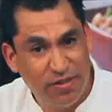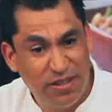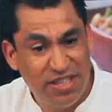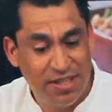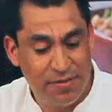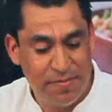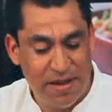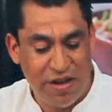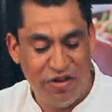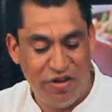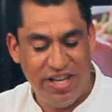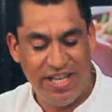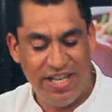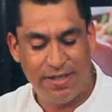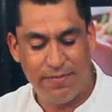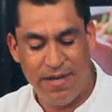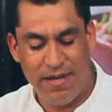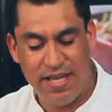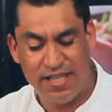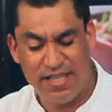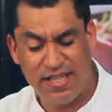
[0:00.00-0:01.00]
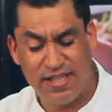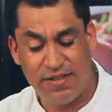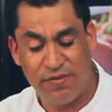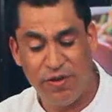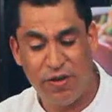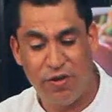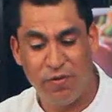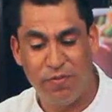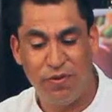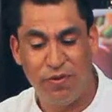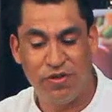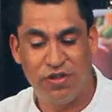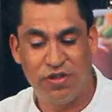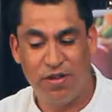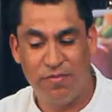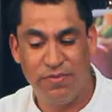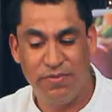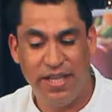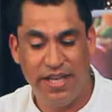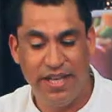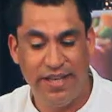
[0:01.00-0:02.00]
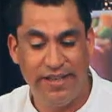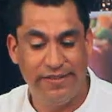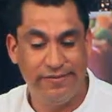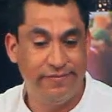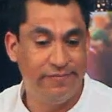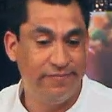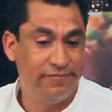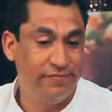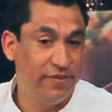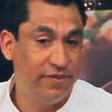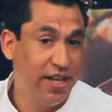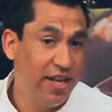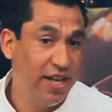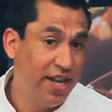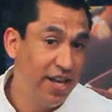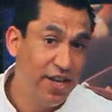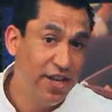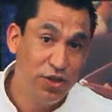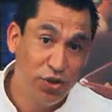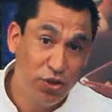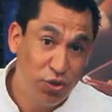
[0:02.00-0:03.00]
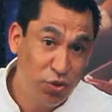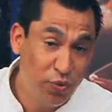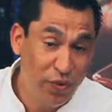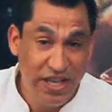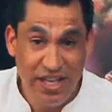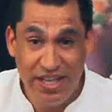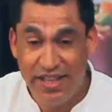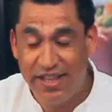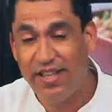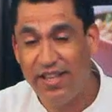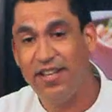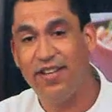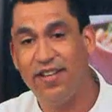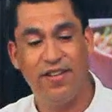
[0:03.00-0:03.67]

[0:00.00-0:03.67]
which is mayonnaise based. We could put something sweet.